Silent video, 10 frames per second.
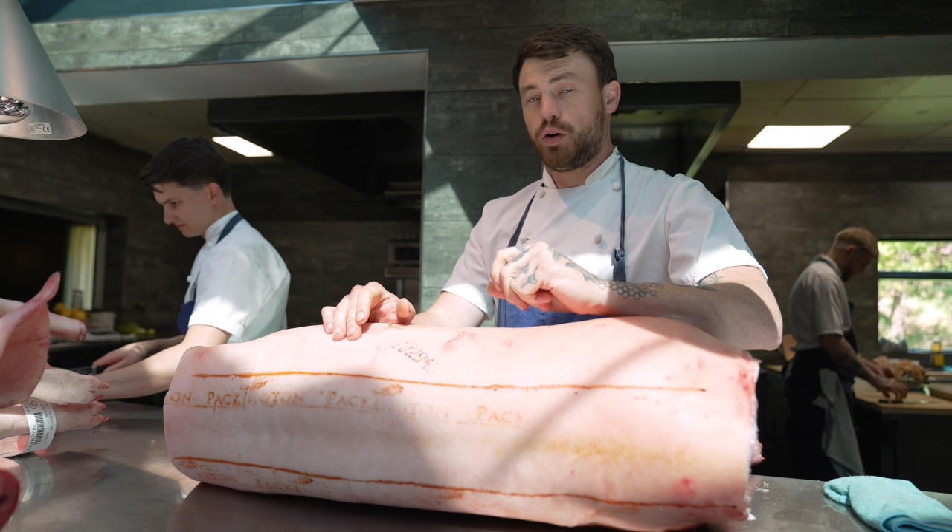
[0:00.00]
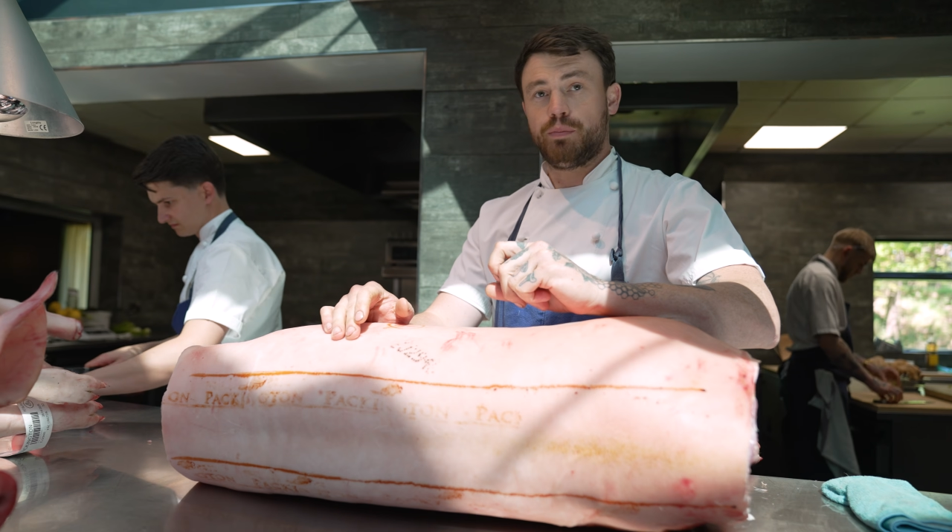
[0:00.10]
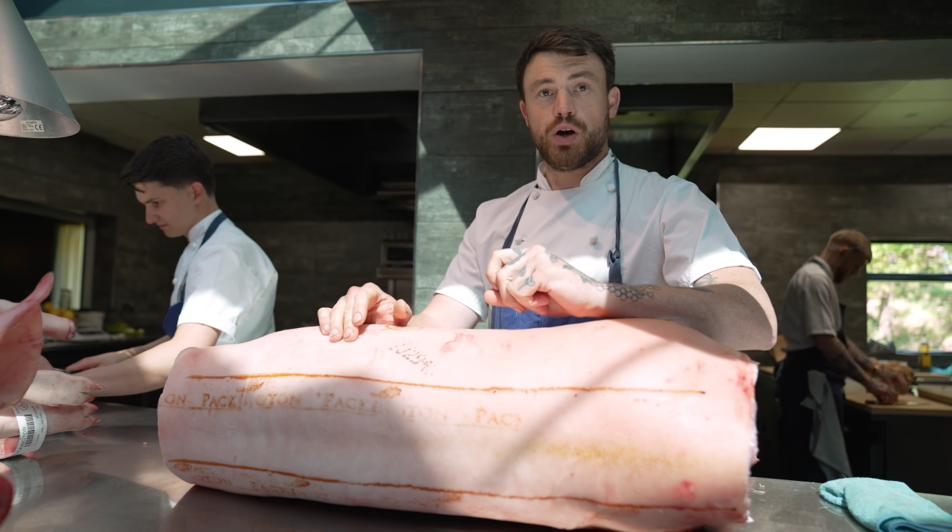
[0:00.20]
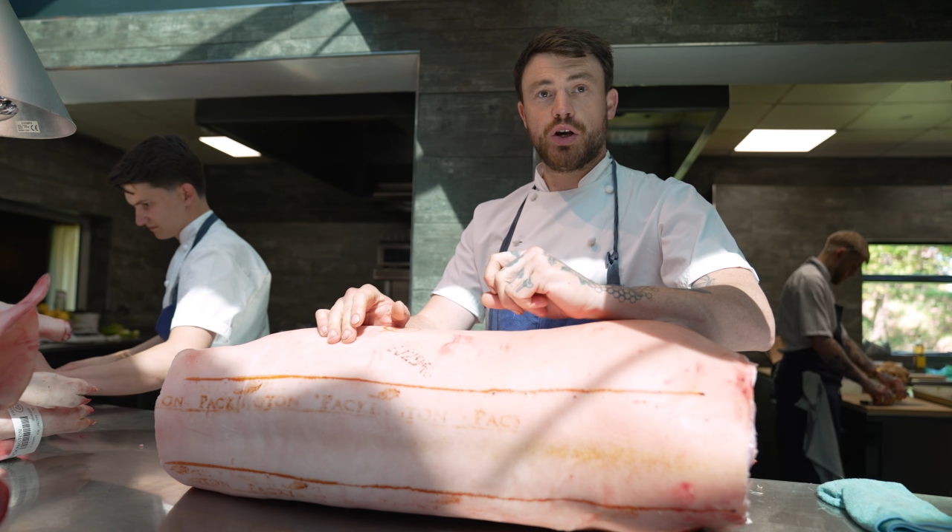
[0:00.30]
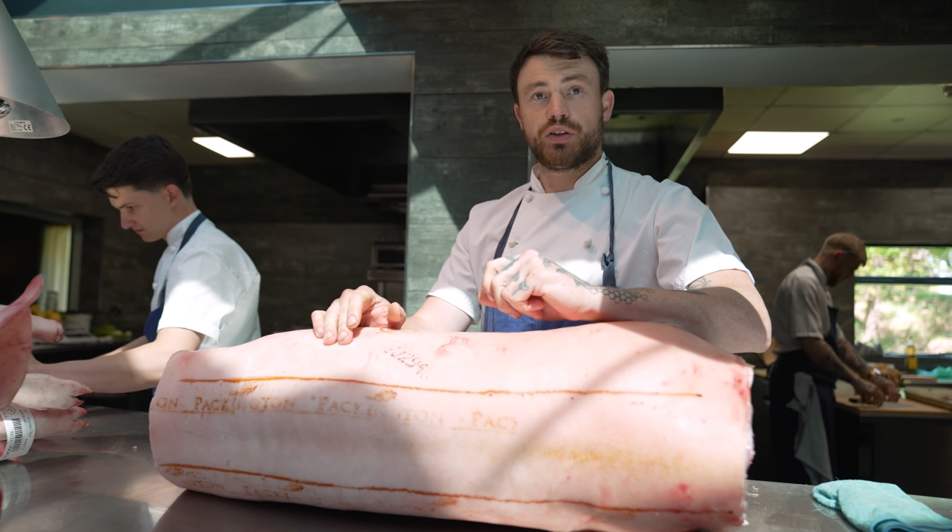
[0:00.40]
Rob
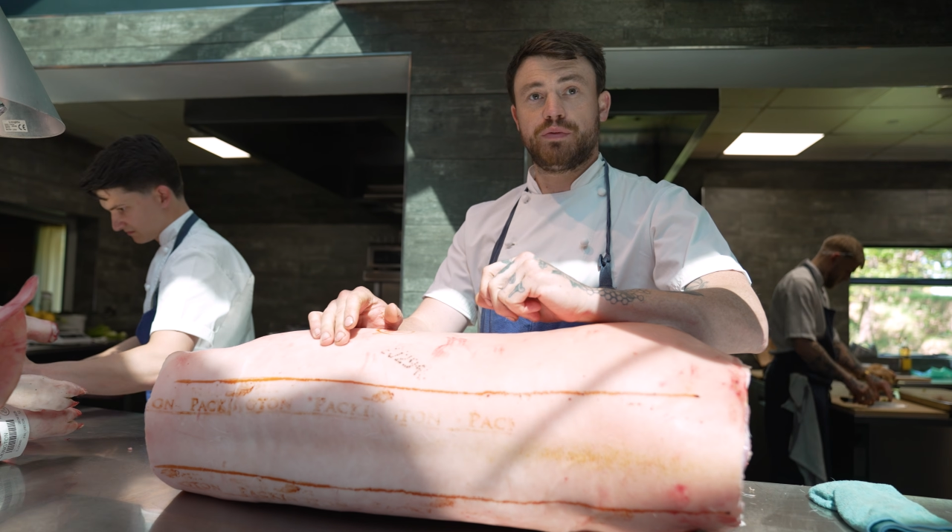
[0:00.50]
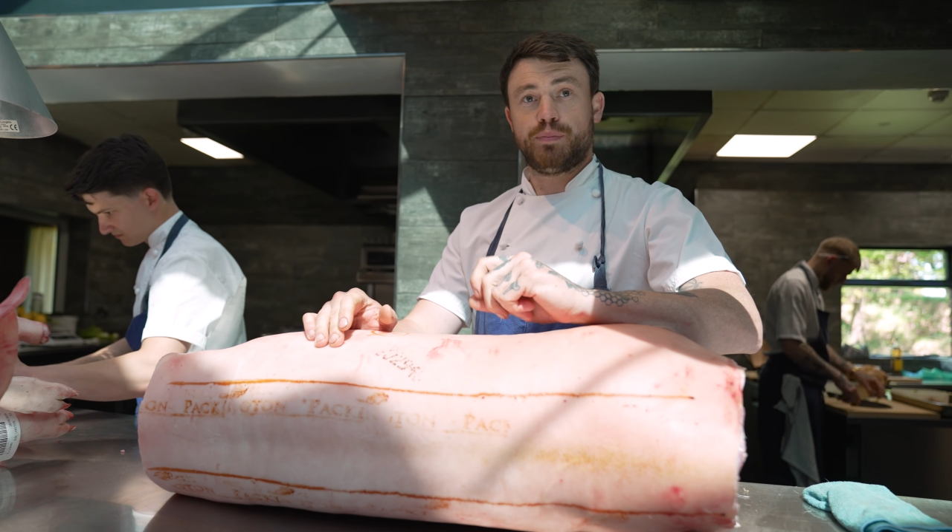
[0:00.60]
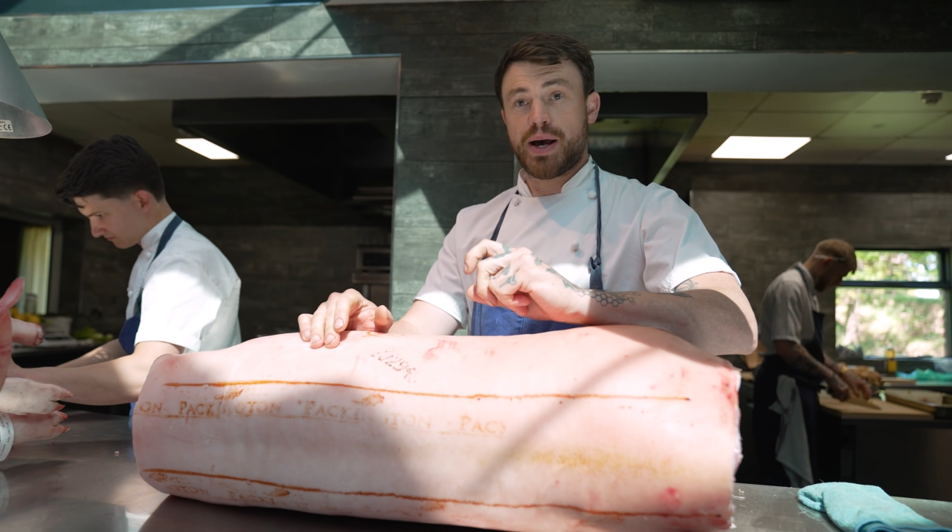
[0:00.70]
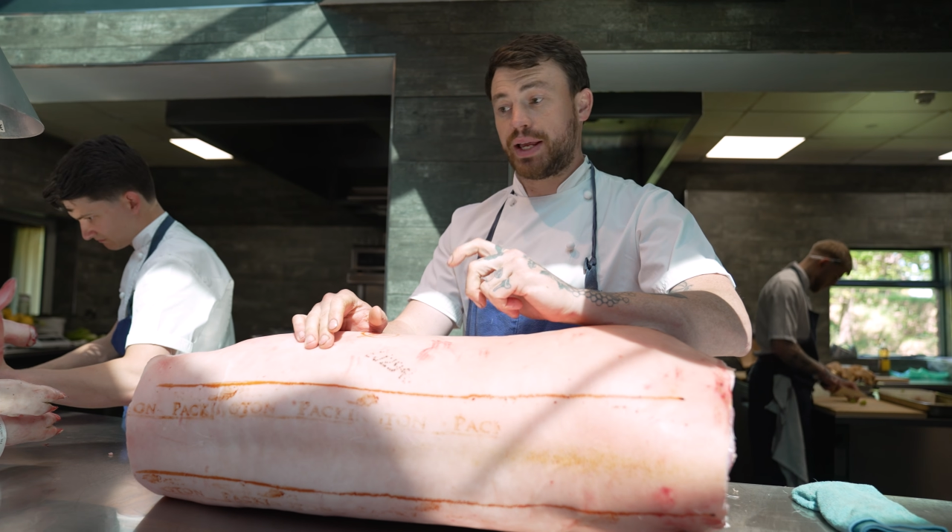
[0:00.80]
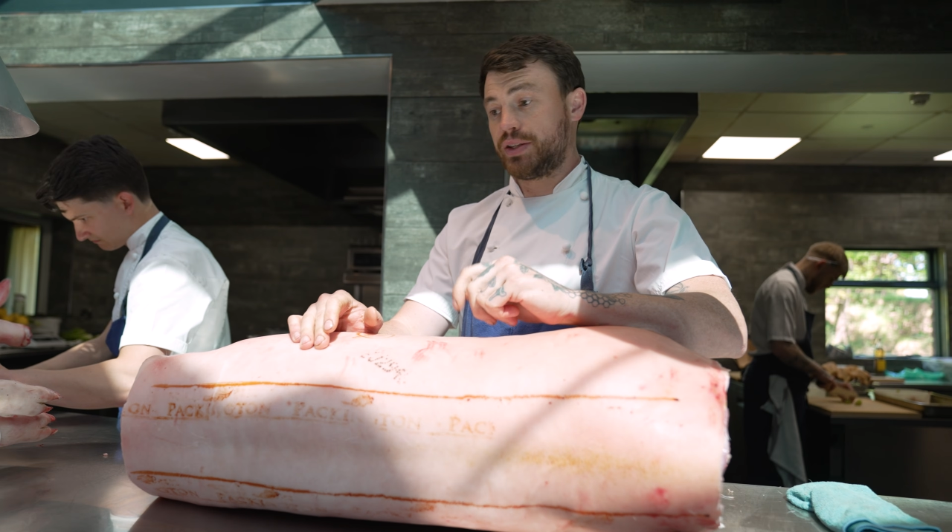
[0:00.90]
Mercer from
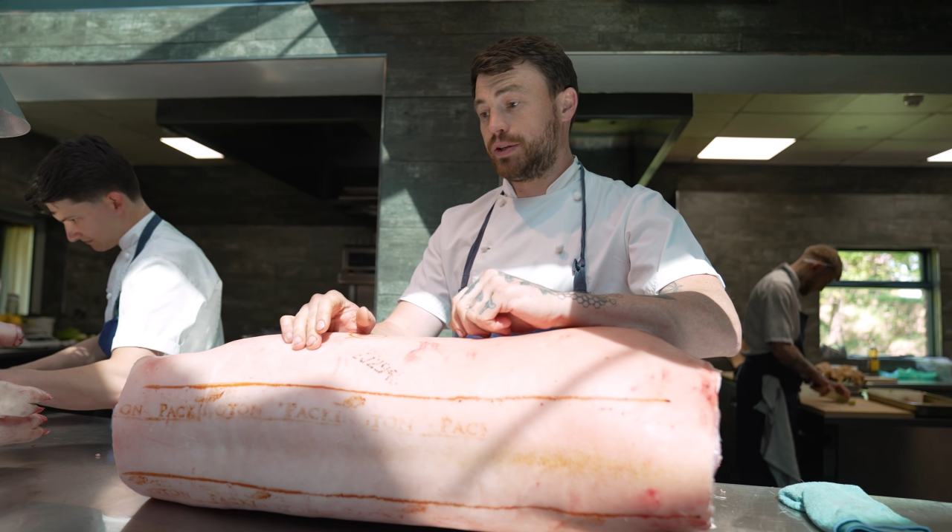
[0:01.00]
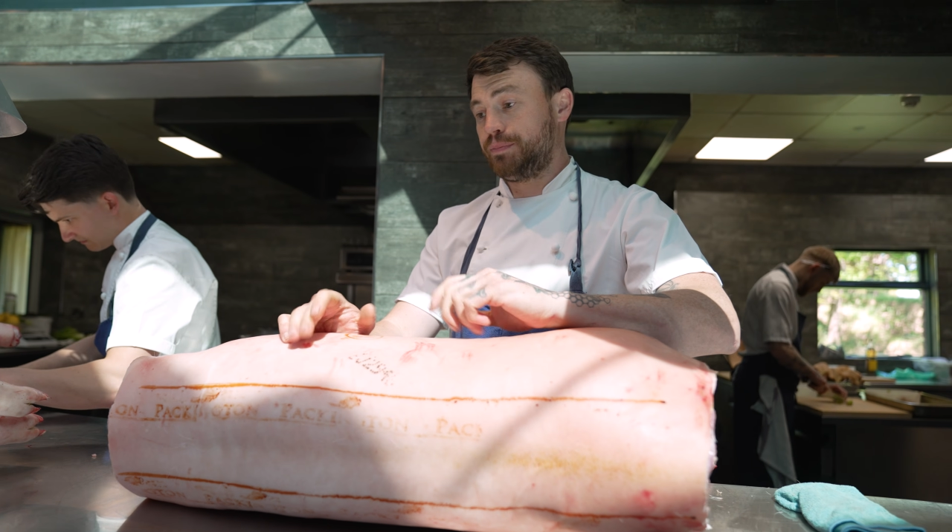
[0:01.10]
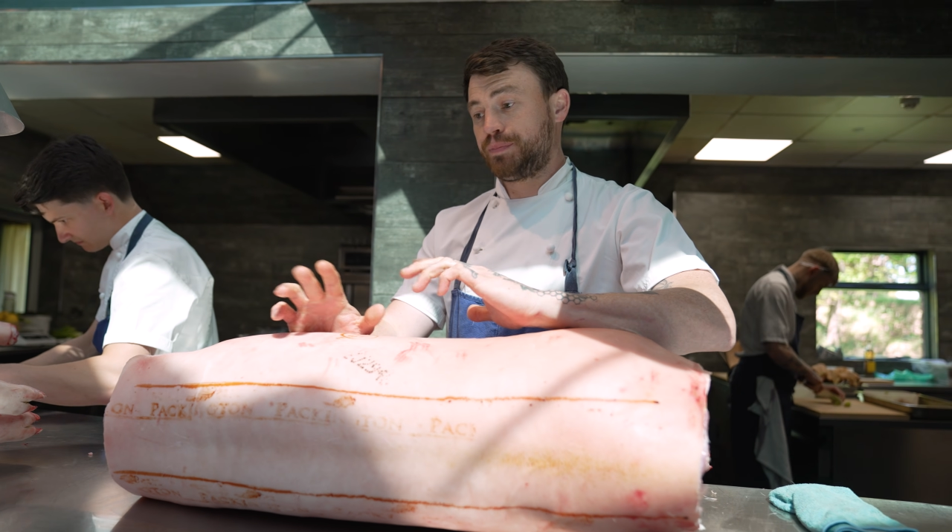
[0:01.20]
Packington,